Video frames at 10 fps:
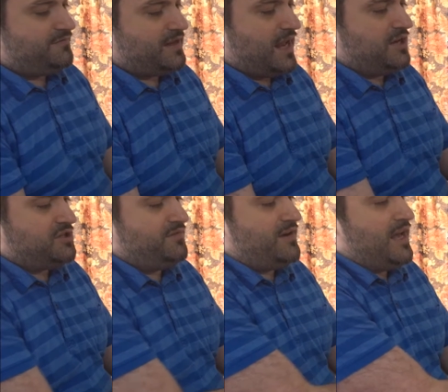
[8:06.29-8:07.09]

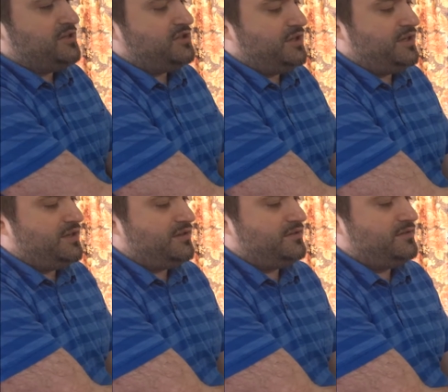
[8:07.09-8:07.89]
Flashy,
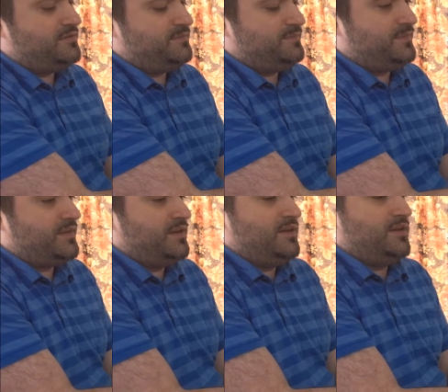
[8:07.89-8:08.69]
flashy.
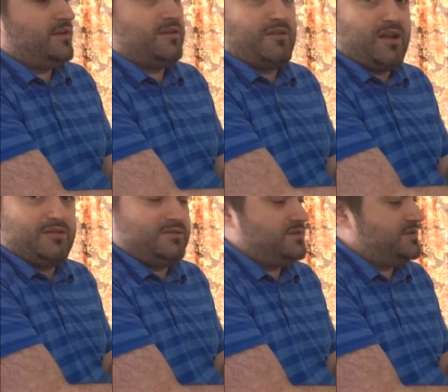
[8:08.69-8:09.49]
All
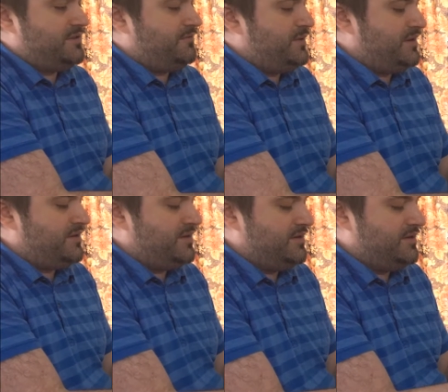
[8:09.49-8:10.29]
right, let's see if we
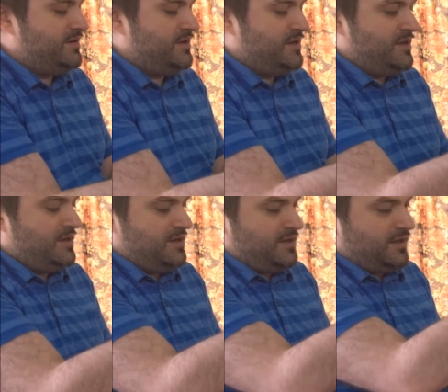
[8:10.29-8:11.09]
can
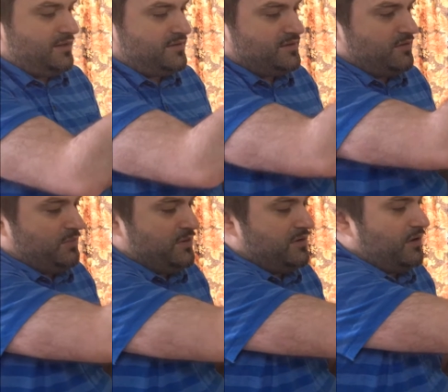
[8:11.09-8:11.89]
get this
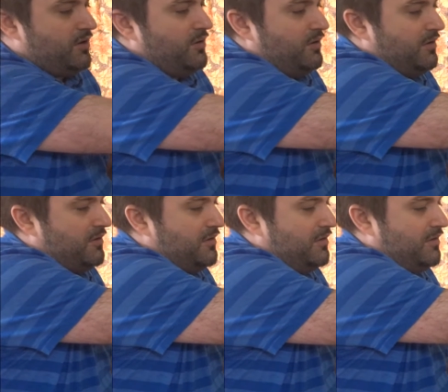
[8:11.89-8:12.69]
open.
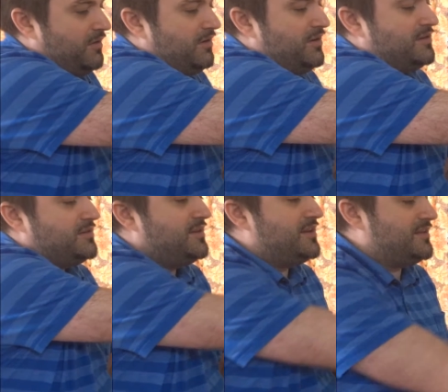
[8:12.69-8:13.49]
Oh,
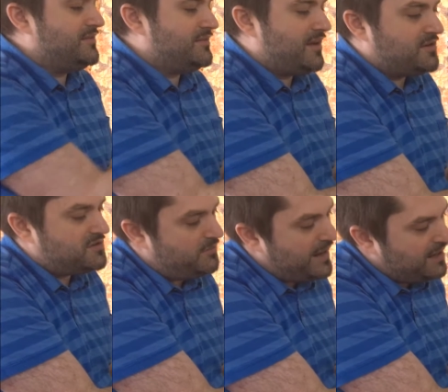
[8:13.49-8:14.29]

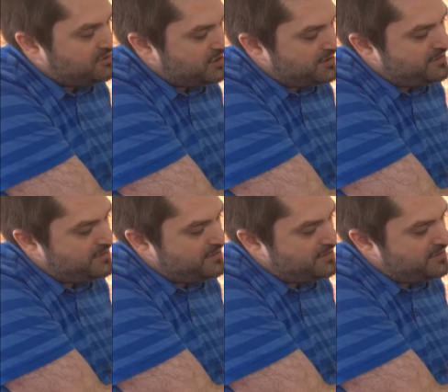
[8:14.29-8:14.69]
there's the magic.